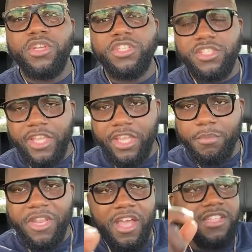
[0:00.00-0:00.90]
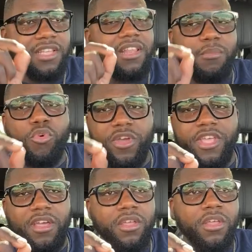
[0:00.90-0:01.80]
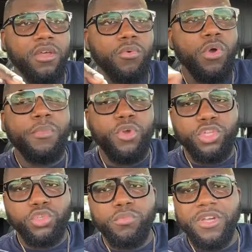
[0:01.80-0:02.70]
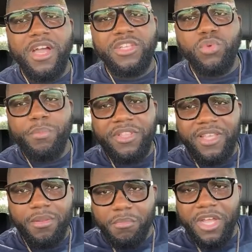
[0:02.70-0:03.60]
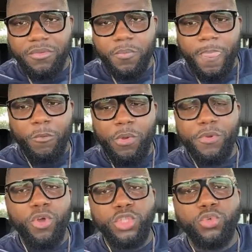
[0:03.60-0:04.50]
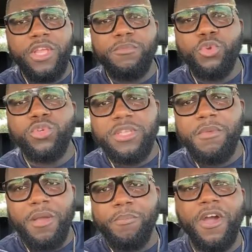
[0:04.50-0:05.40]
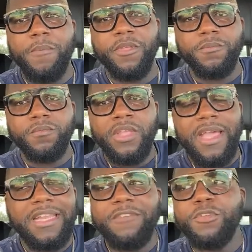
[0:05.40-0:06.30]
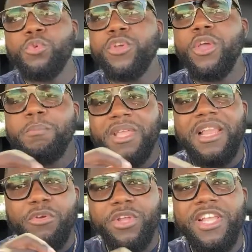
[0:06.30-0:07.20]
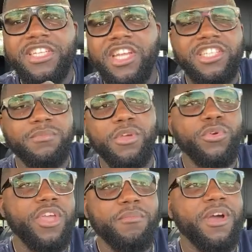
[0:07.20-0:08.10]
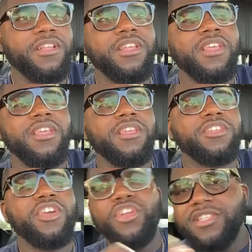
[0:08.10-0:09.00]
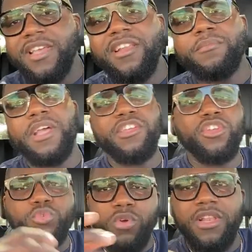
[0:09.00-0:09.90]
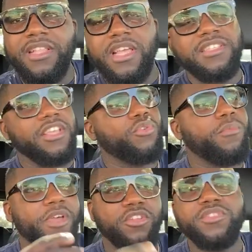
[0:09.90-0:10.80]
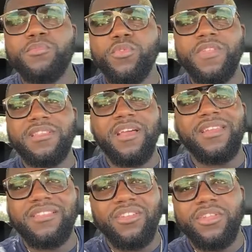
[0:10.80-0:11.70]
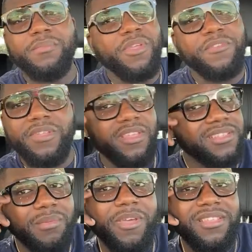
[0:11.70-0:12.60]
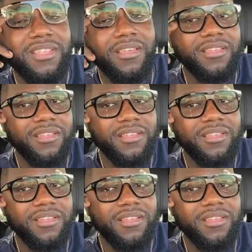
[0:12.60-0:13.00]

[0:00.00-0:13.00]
She saying me not tell a boy when me go through, because when me tell man, when me go through them use it back for me. And even though you build a relationship there with your man, you not tell him that. You just hold that and say, no, man, I just move that and that and enough. You see me I say?